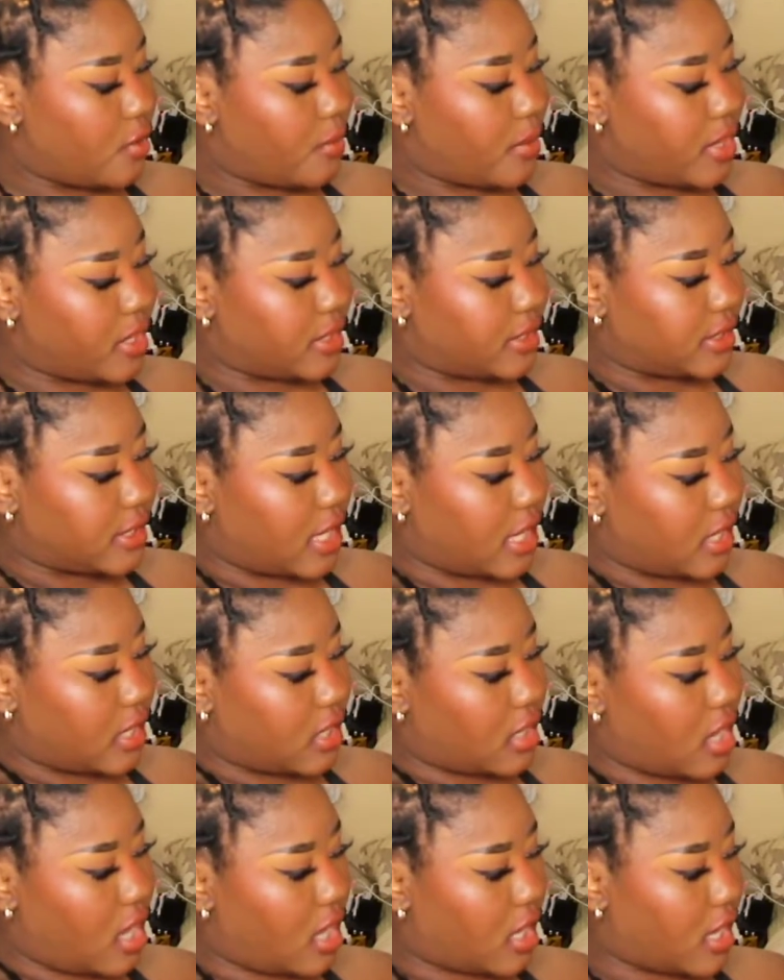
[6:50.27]
where it's
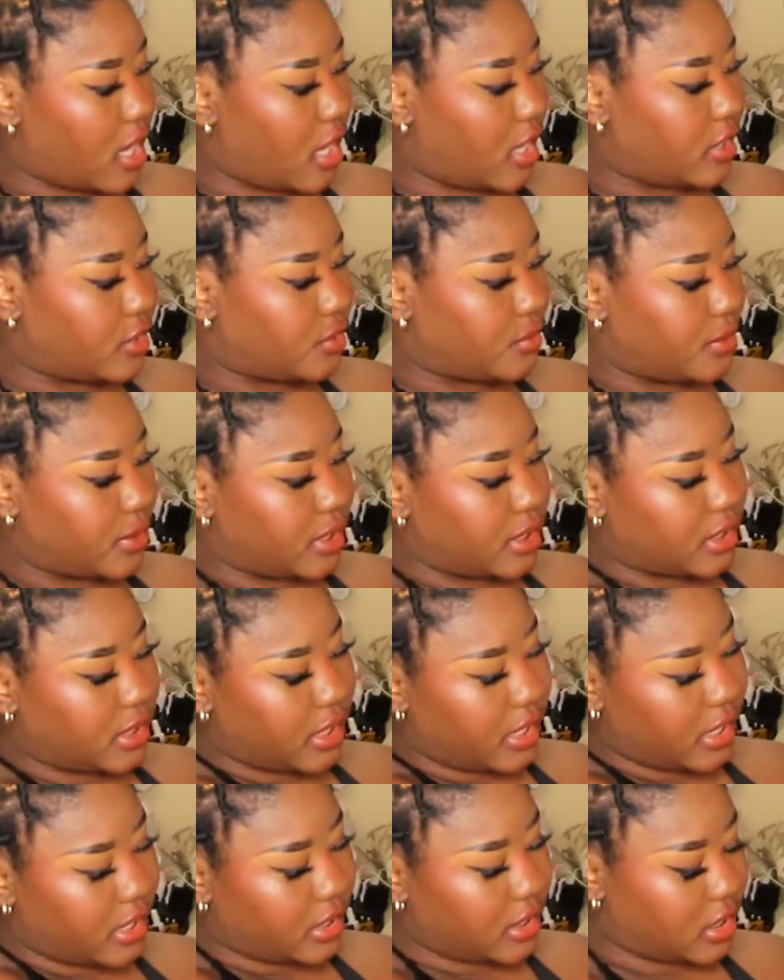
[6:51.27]
like Caucasoid
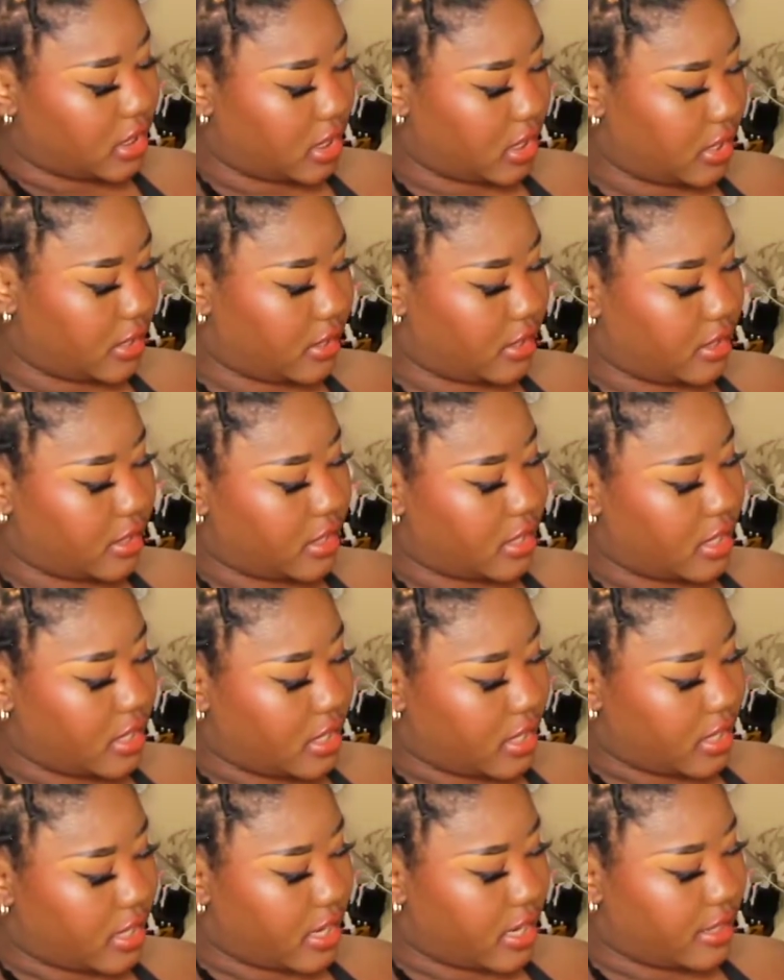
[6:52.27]
land here,
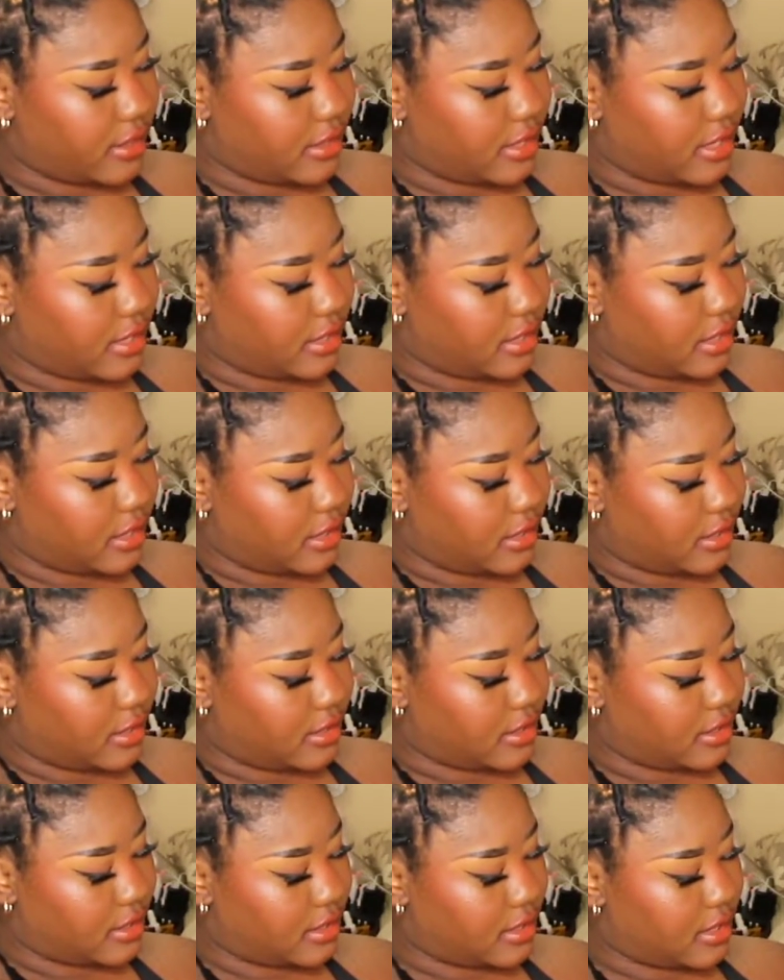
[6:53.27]
and then like